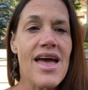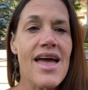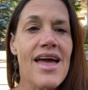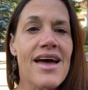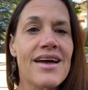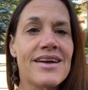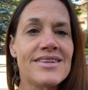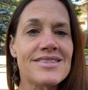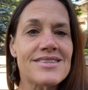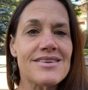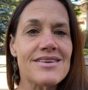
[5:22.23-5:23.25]

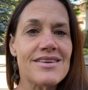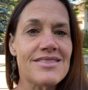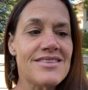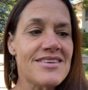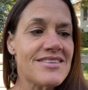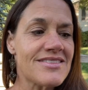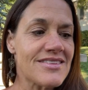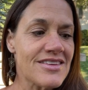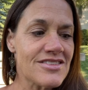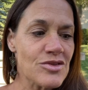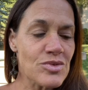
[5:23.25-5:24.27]
And this
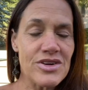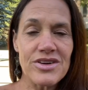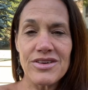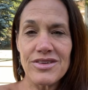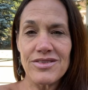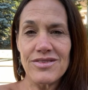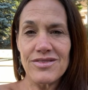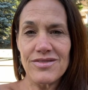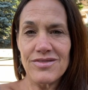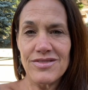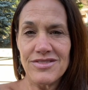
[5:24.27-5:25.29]
is a real
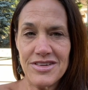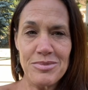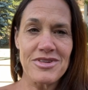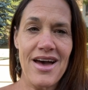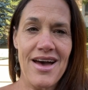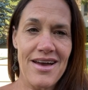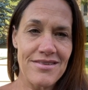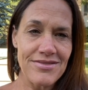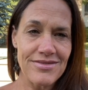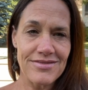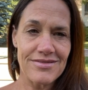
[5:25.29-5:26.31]
deep
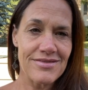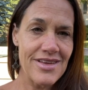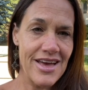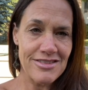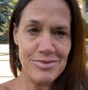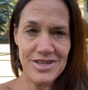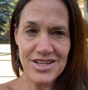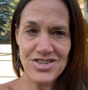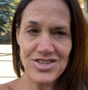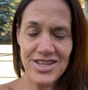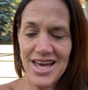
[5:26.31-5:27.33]
dive,
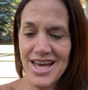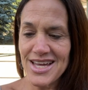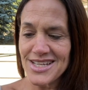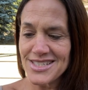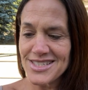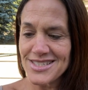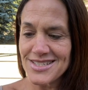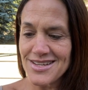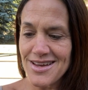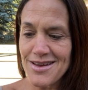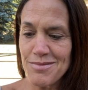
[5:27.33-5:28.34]
exponentialized
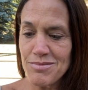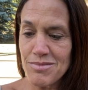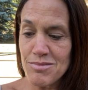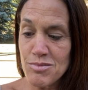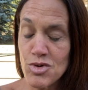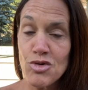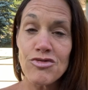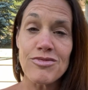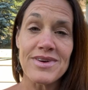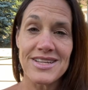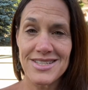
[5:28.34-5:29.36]

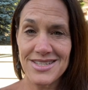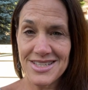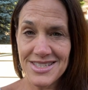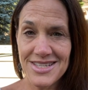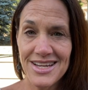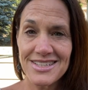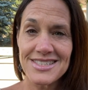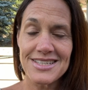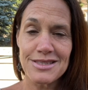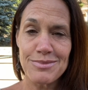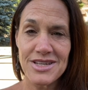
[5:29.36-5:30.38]
movement this next
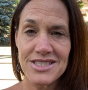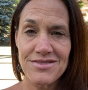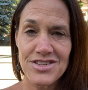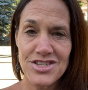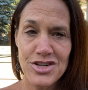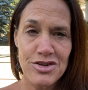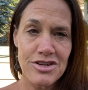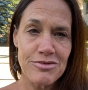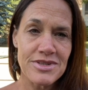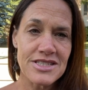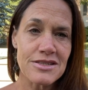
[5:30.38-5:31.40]
6 months of the
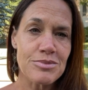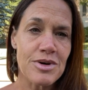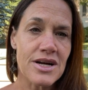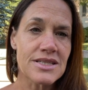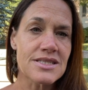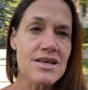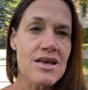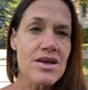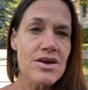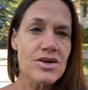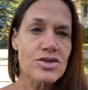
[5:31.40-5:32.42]
Generative Business Pods
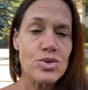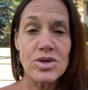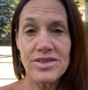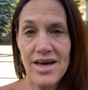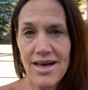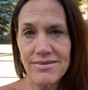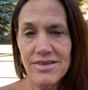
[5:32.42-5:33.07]
toward that.